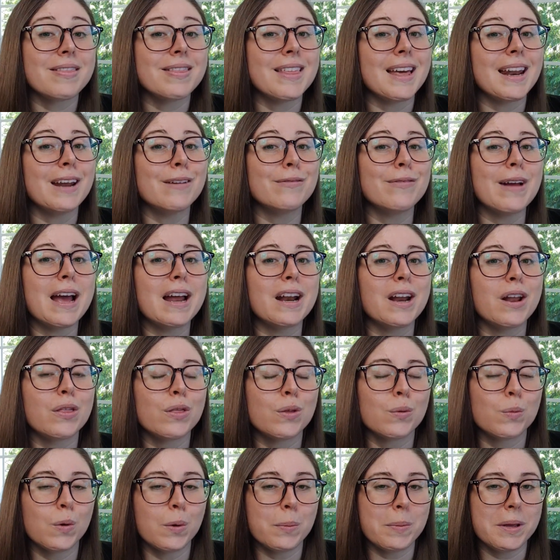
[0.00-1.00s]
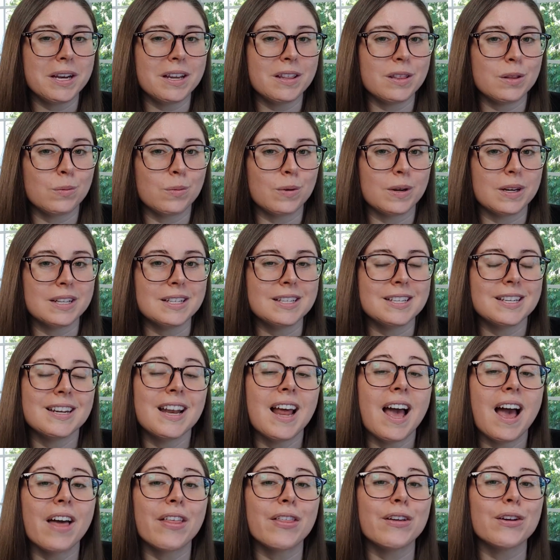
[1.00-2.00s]
Then I read The Woman in the Woods
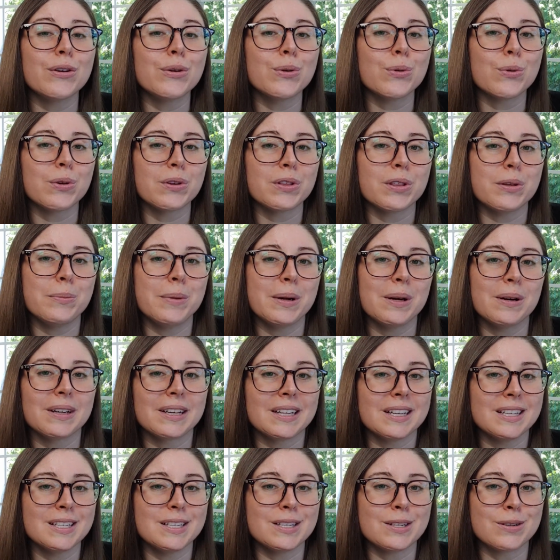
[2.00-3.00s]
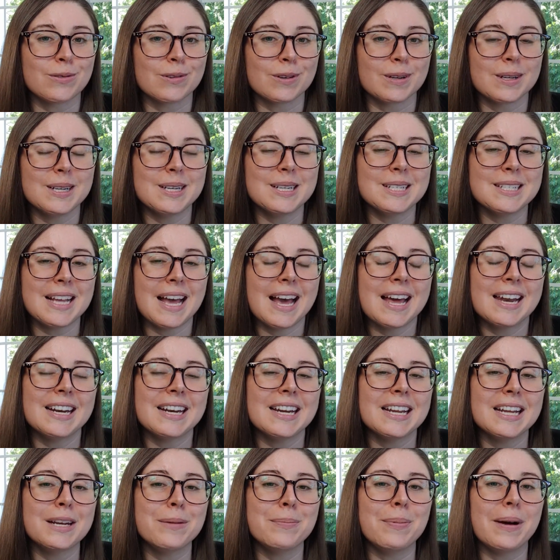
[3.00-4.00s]
and Other North American Stories,
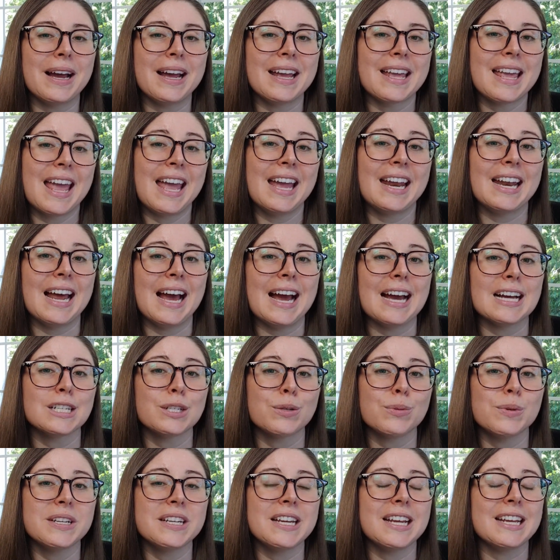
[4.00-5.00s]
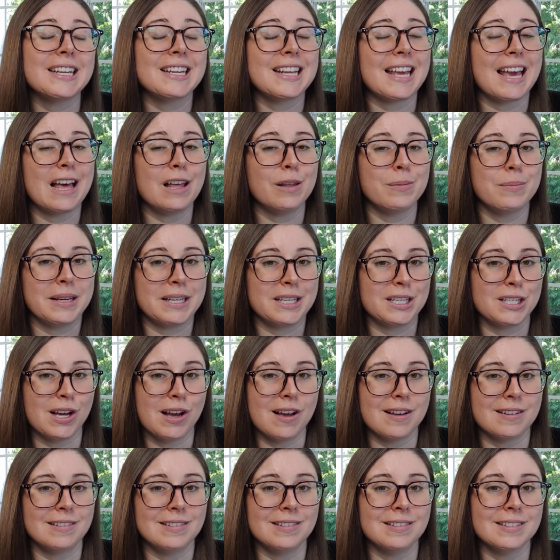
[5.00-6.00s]
edited by Kate Ashwin and Kel
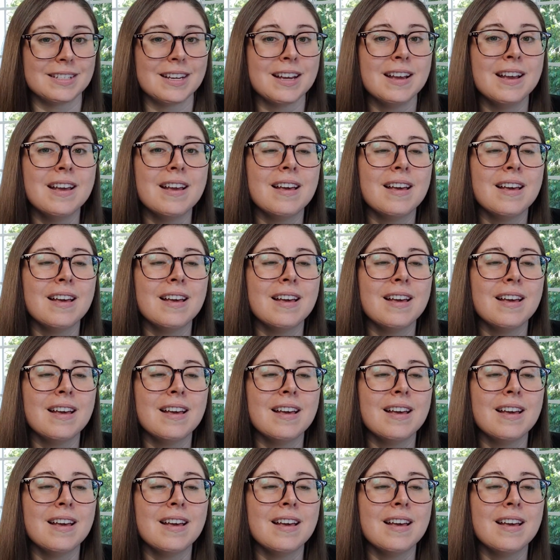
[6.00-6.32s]
McDonald.